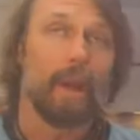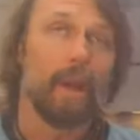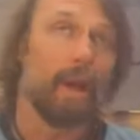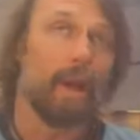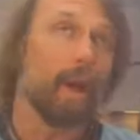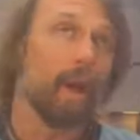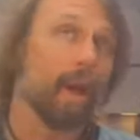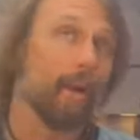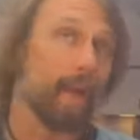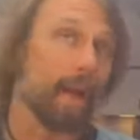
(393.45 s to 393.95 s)

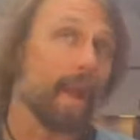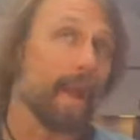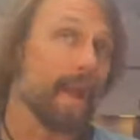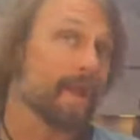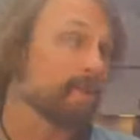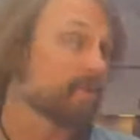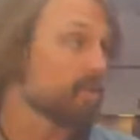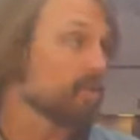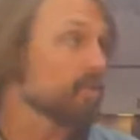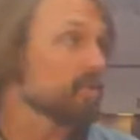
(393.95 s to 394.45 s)
I
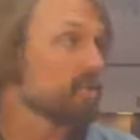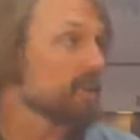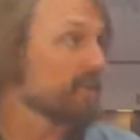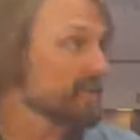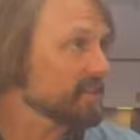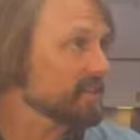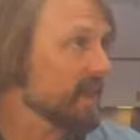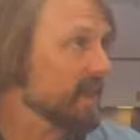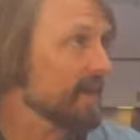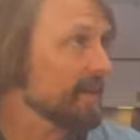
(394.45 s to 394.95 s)
had social
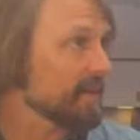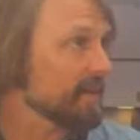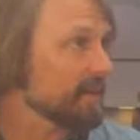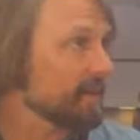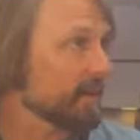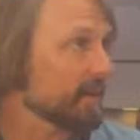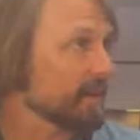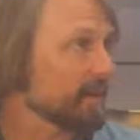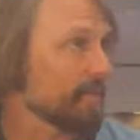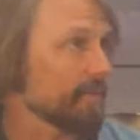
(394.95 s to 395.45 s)
anxiety.
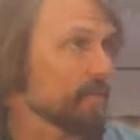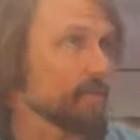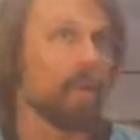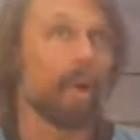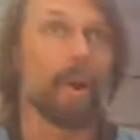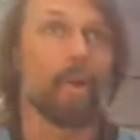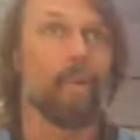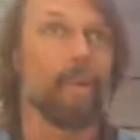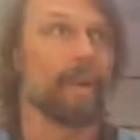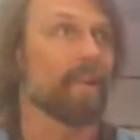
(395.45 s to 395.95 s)
Like
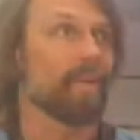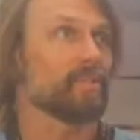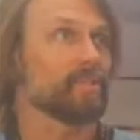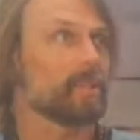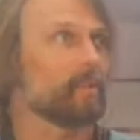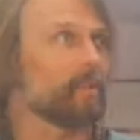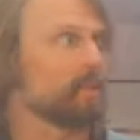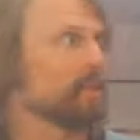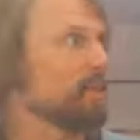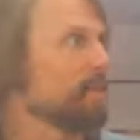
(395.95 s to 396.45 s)
everywhere I went, if
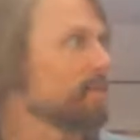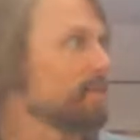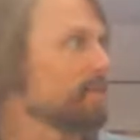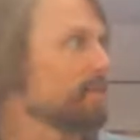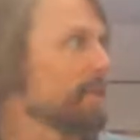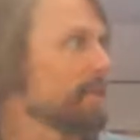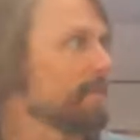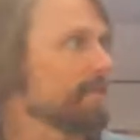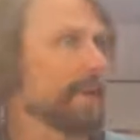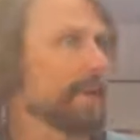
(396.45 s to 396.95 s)
someone looked at
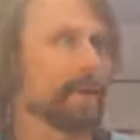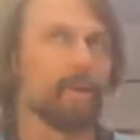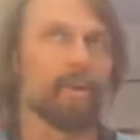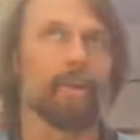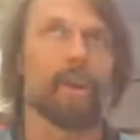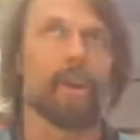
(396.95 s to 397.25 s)
me, I'm like, oh